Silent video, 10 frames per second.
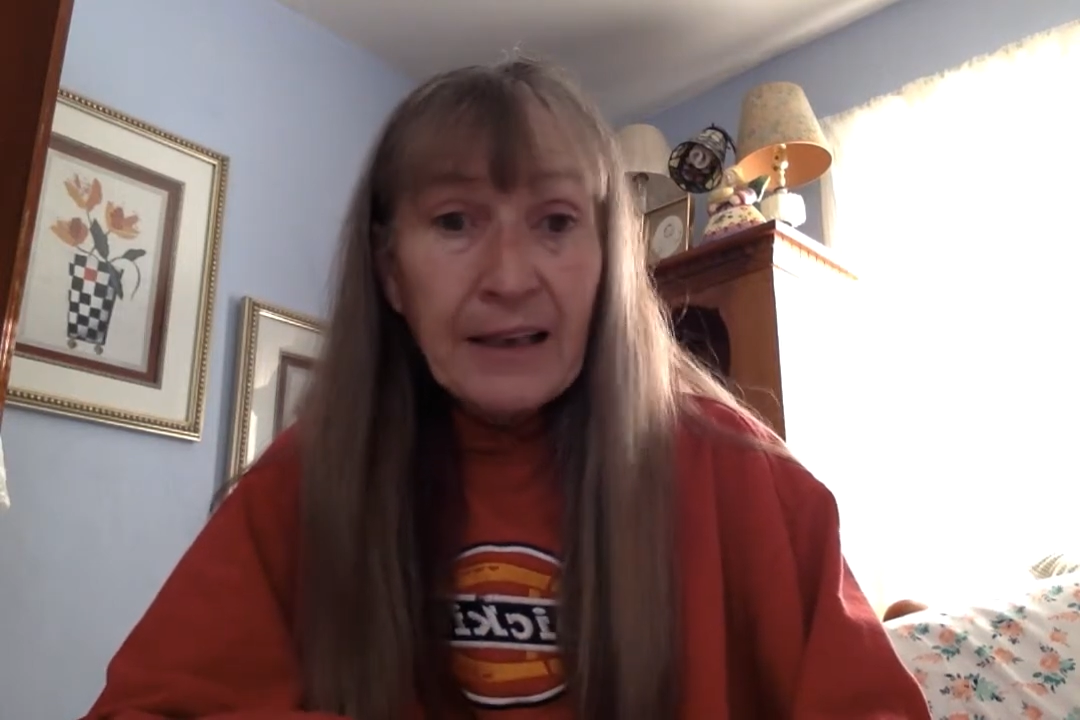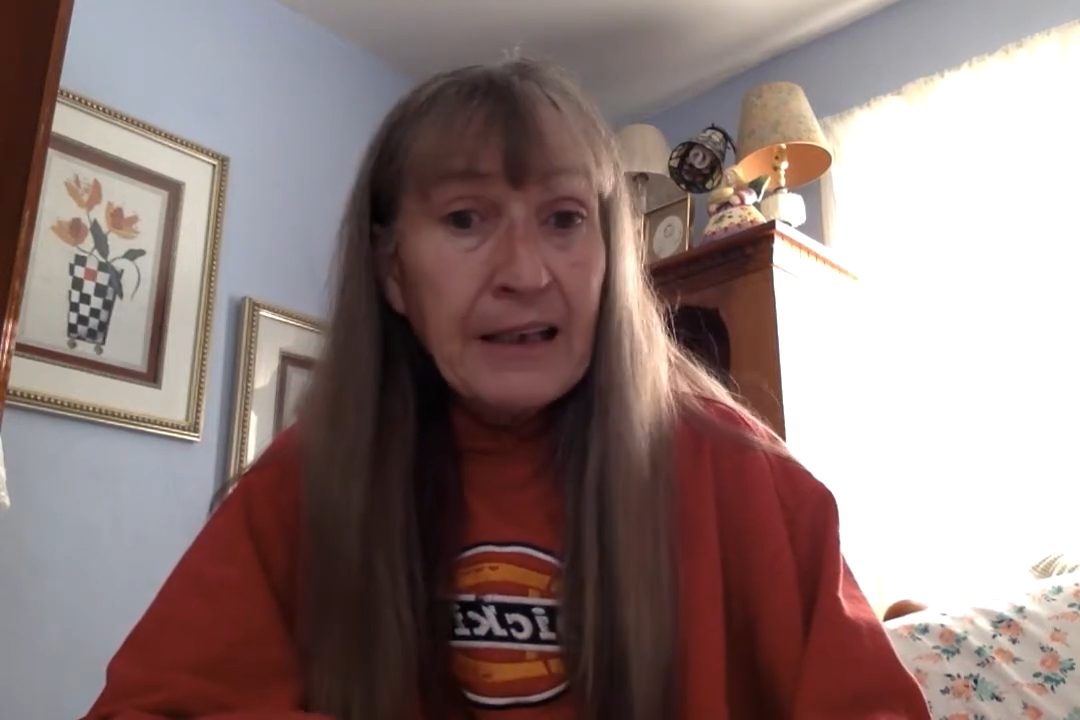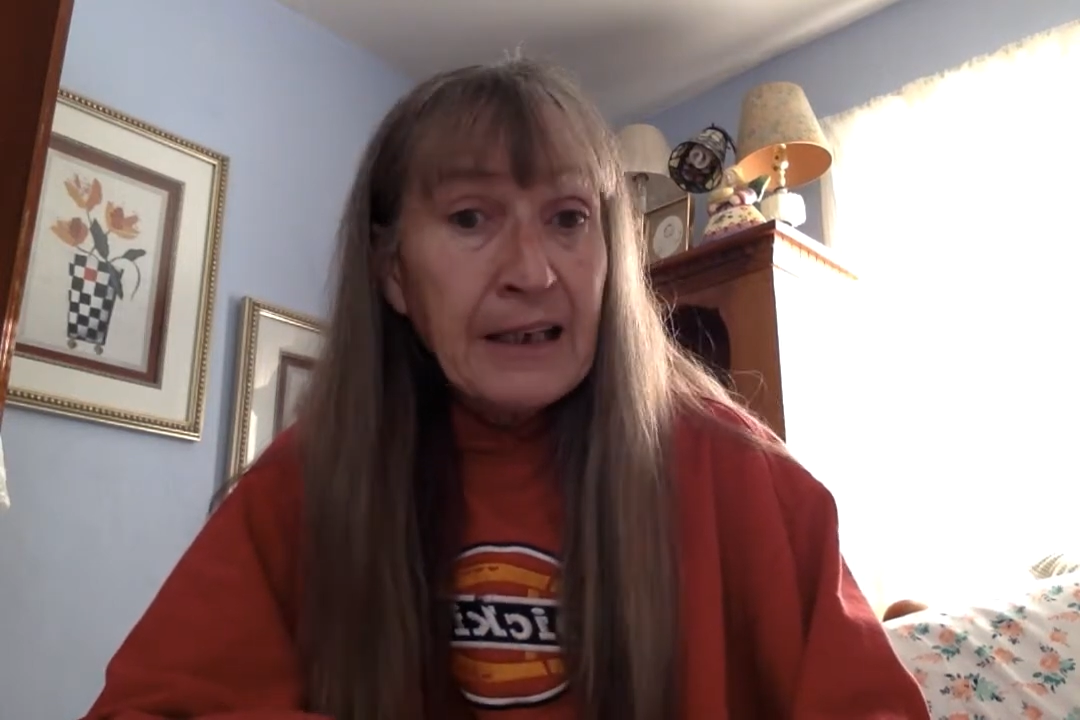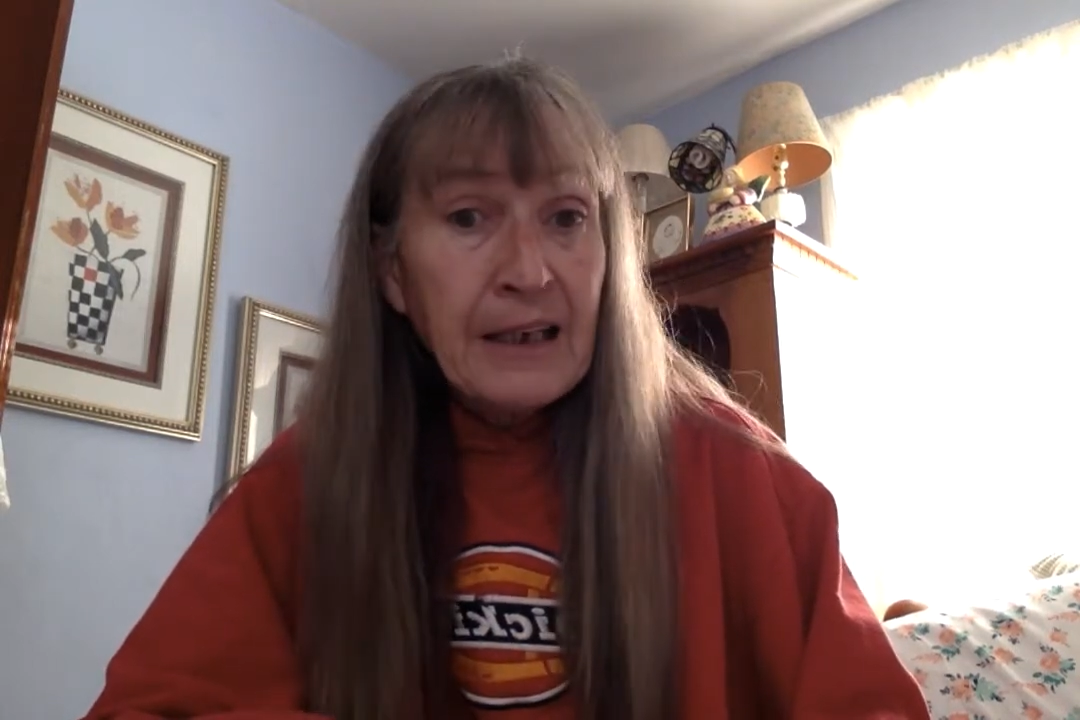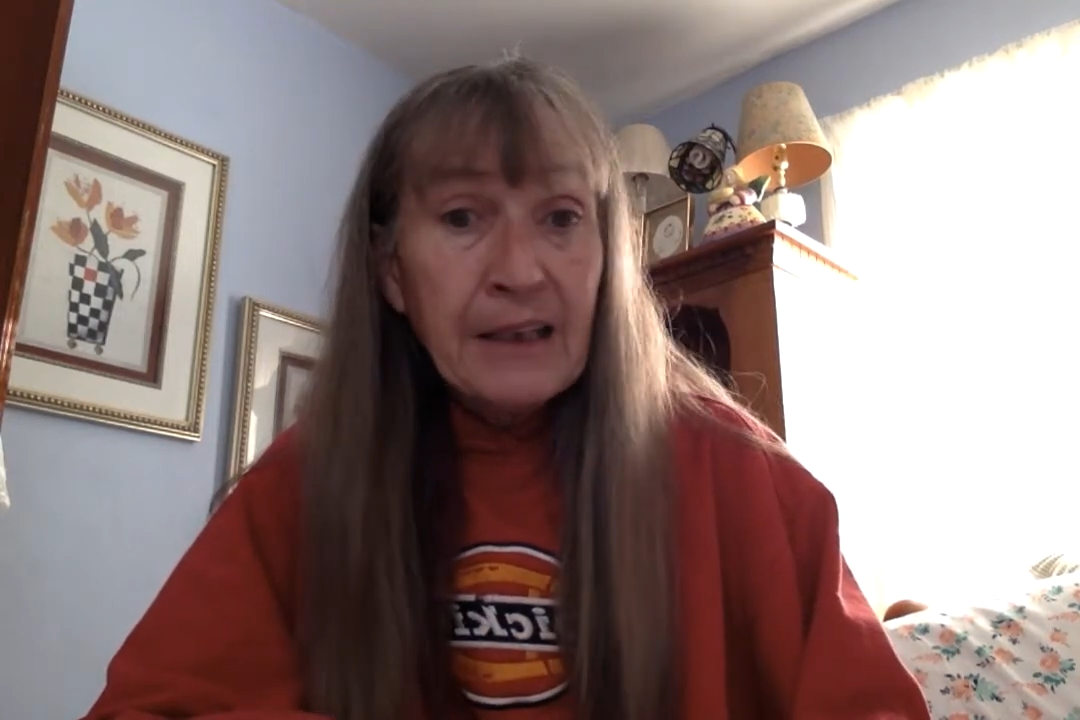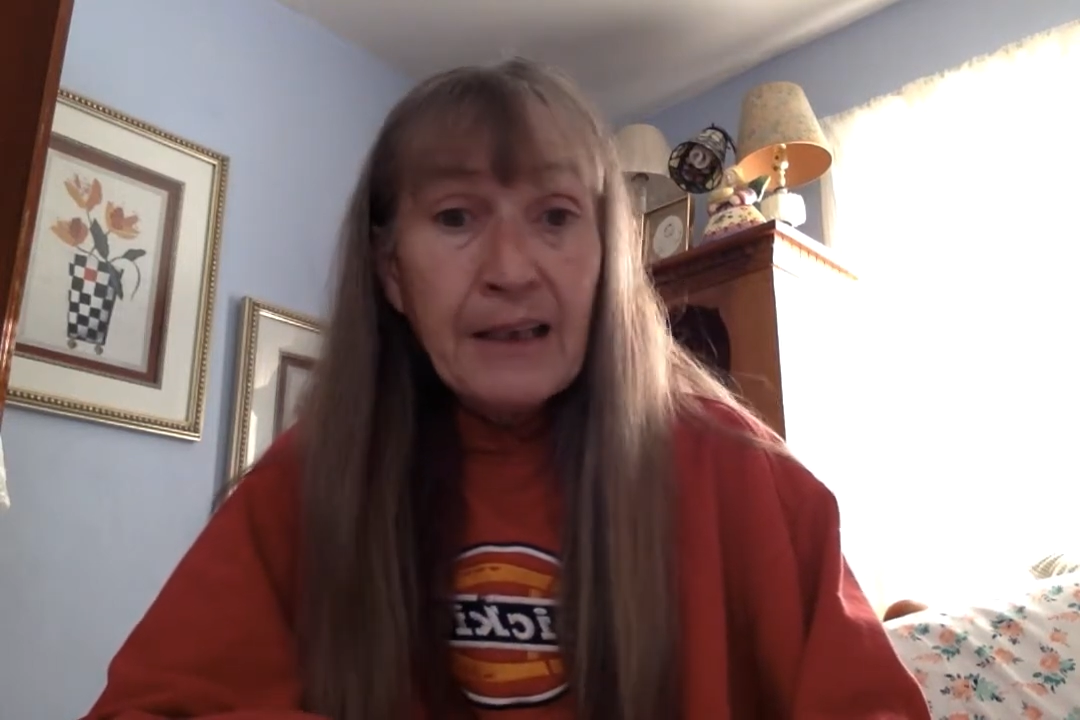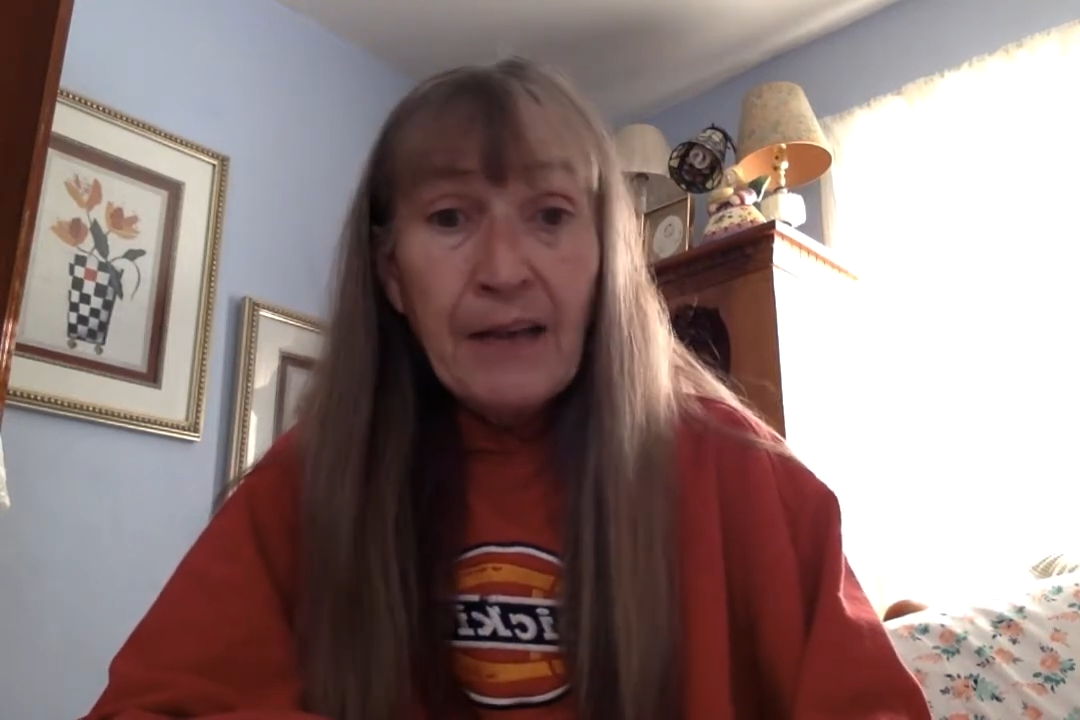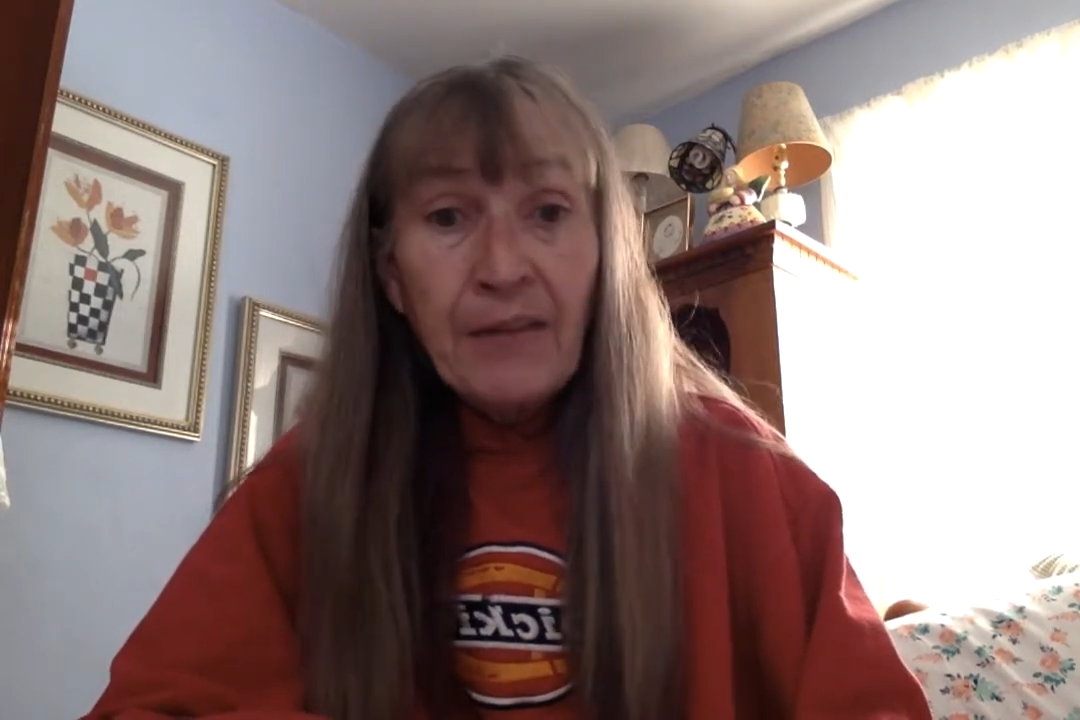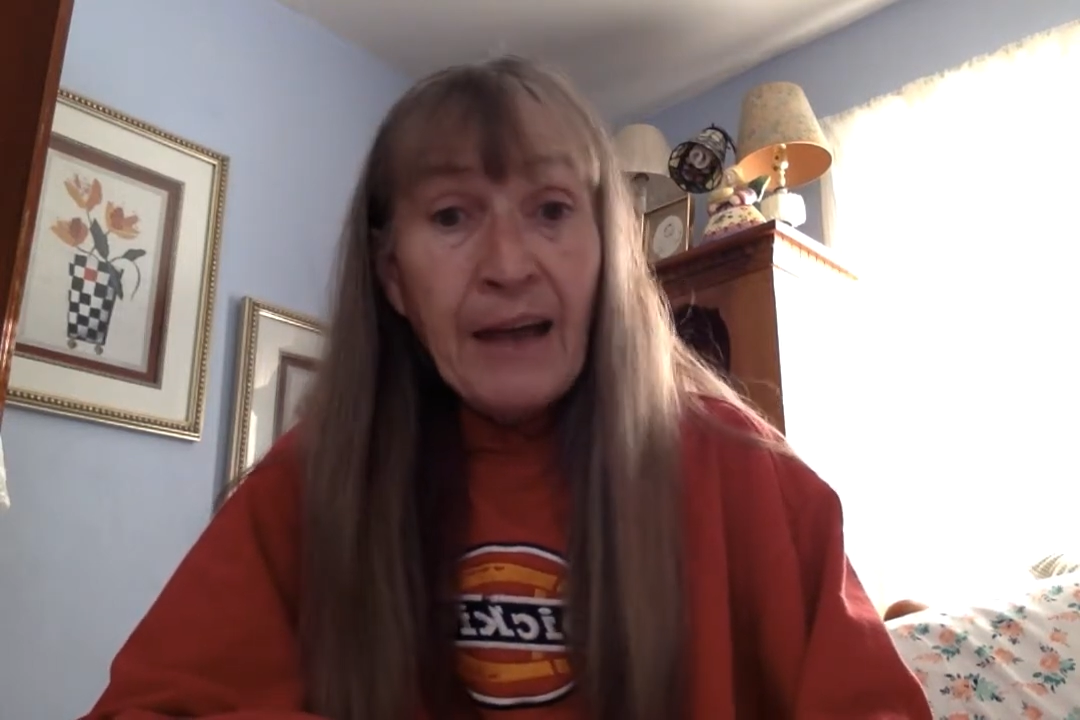and he had never